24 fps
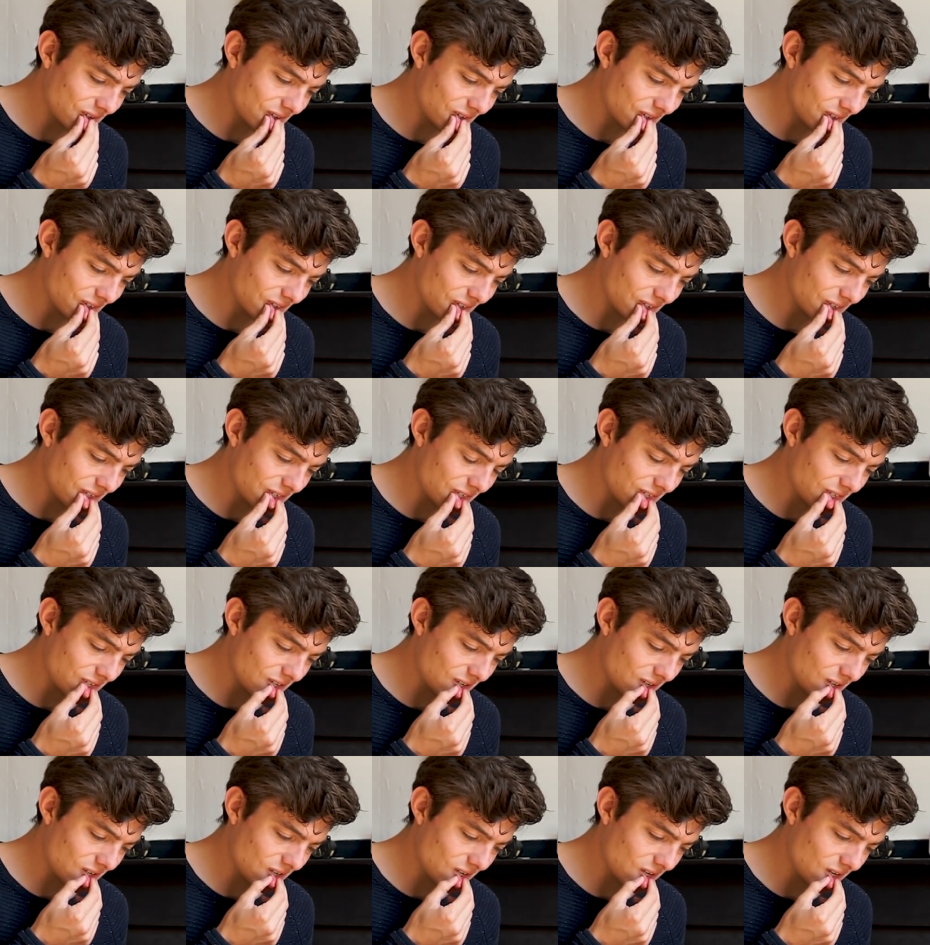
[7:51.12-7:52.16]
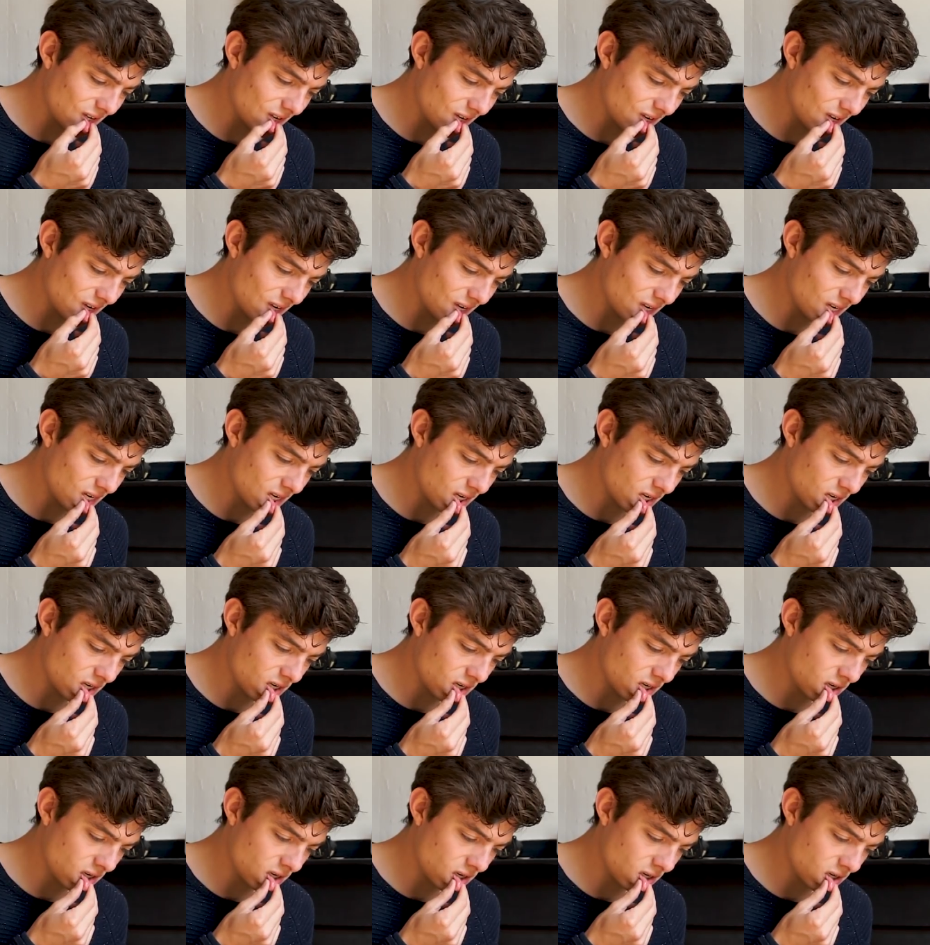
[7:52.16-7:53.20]

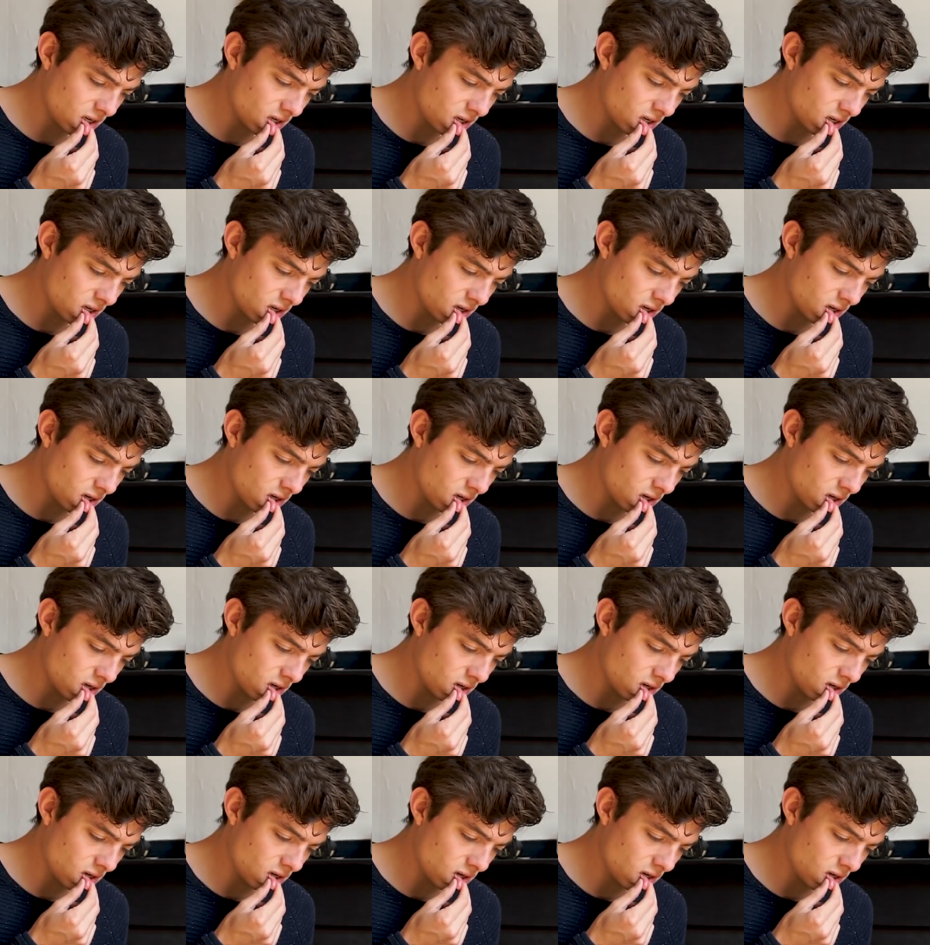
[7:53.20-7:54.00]
Nobody speaks.